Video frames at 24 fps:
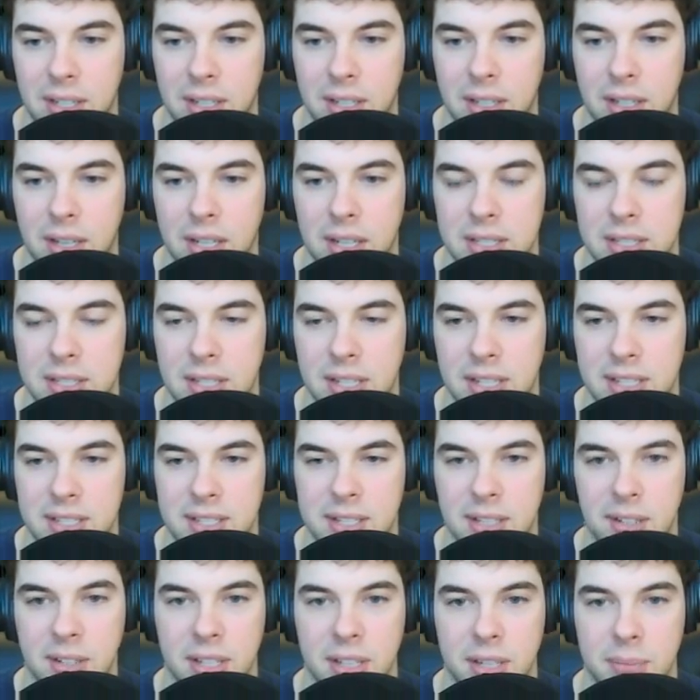Let's
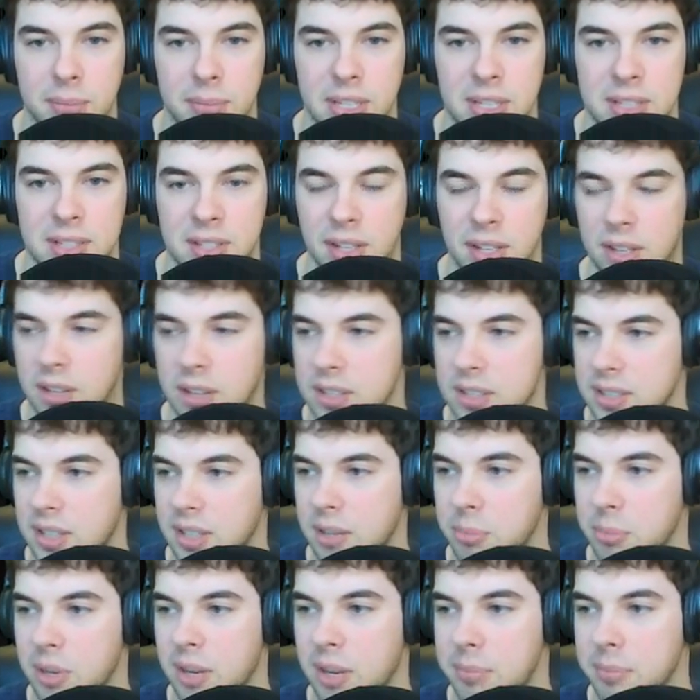kill him. He's gonna cause a lot
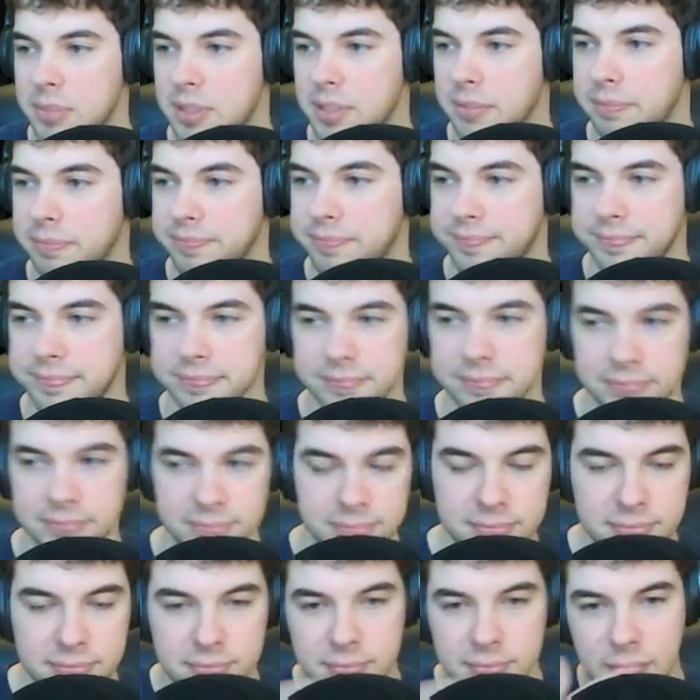of problems.
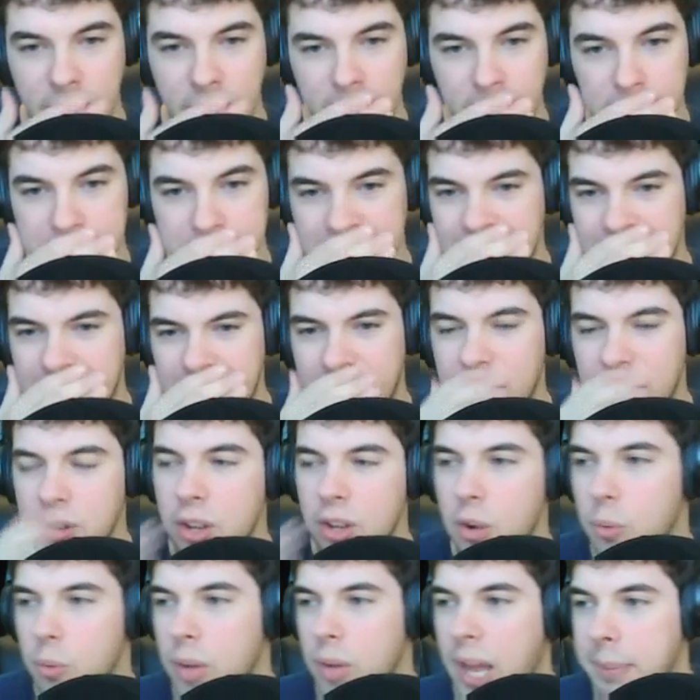Yeah, I don't
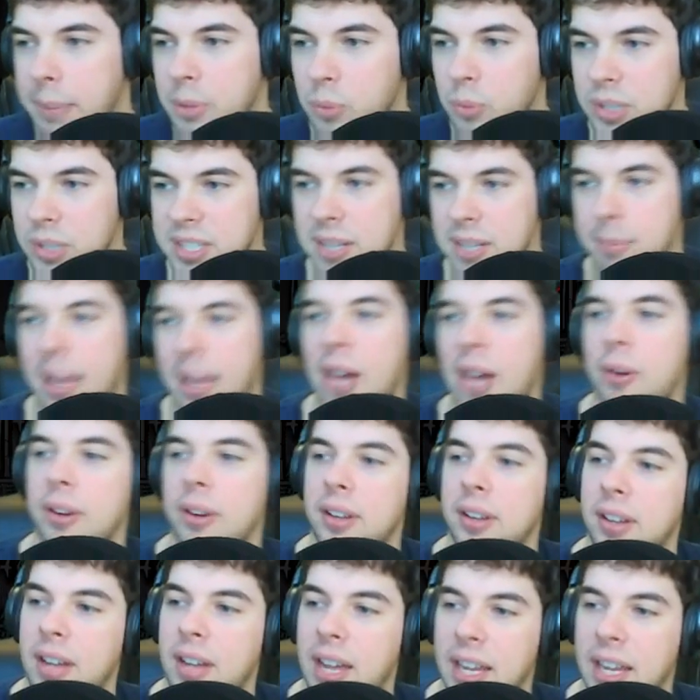know. Well, I mean, what's it about?
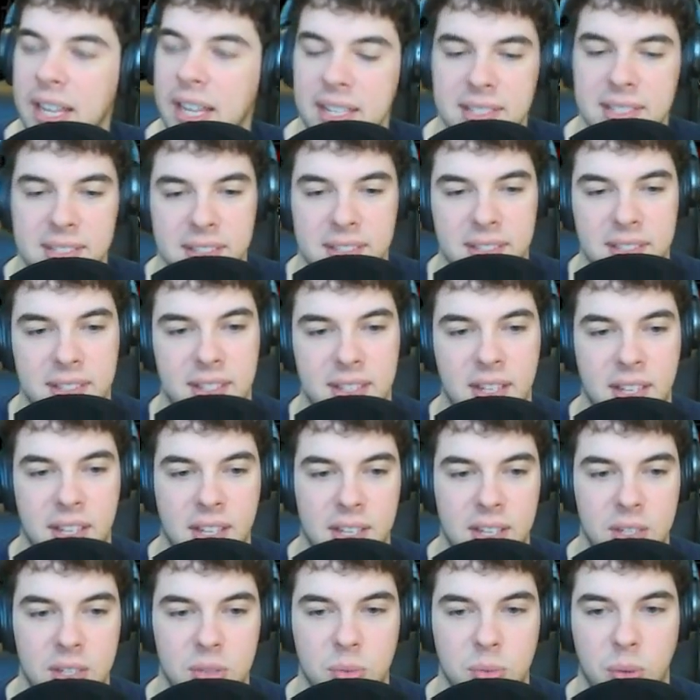I guess.
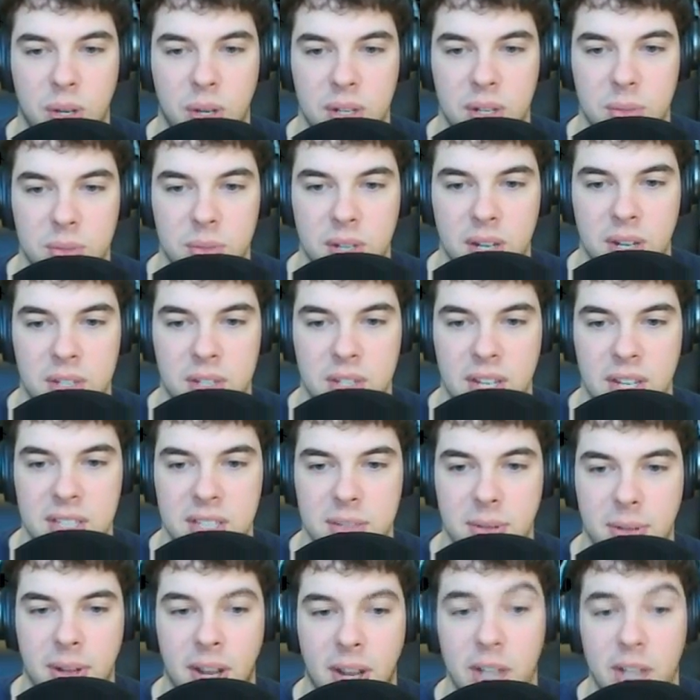What I should ask
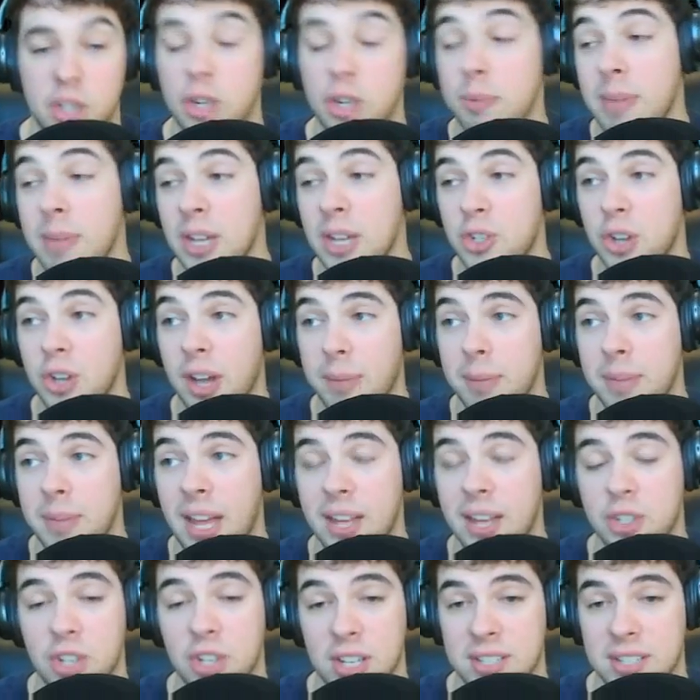about. I should mention I'm
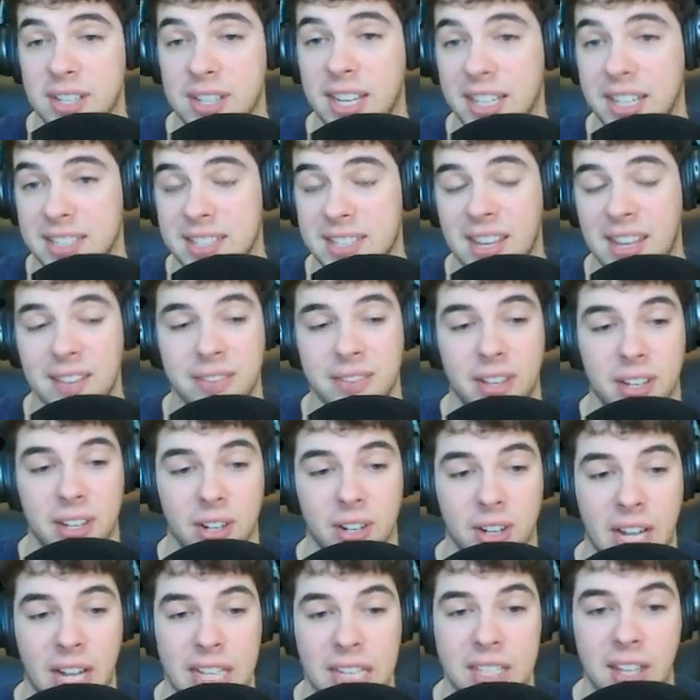not just like a sci-fi
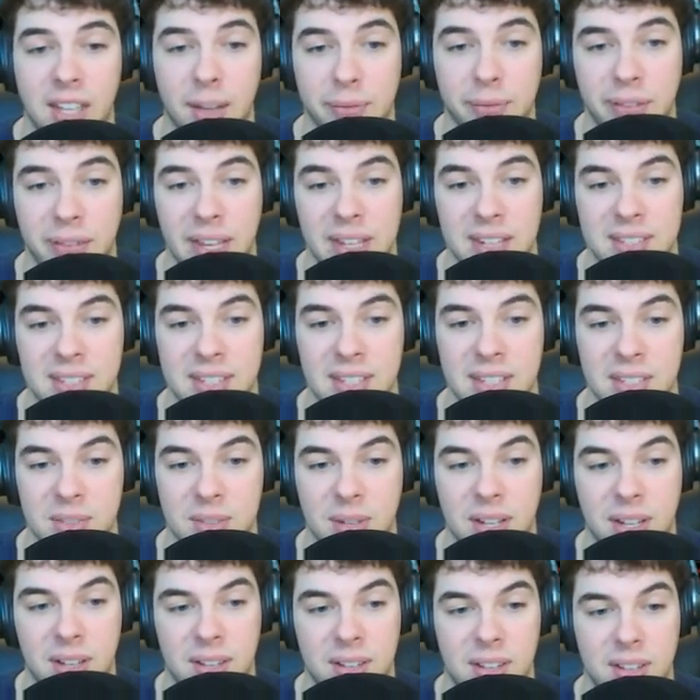nerd. I love fantasy as
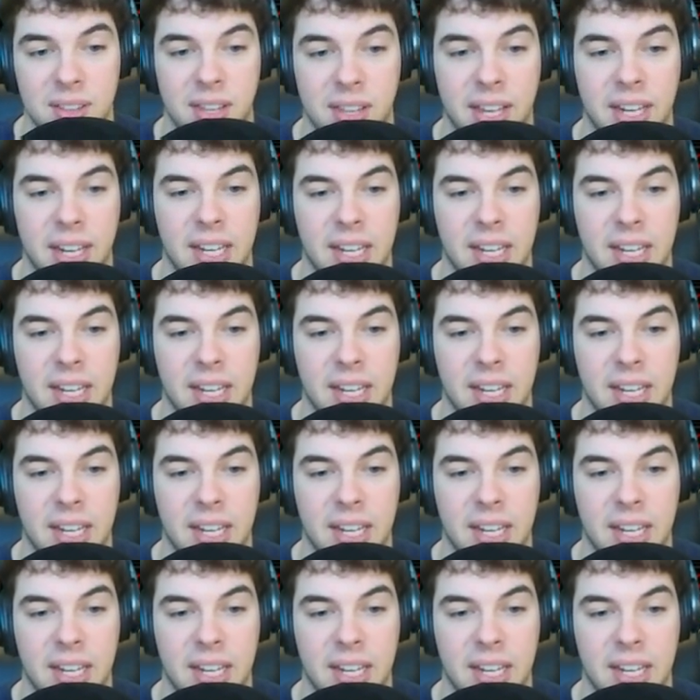well. Like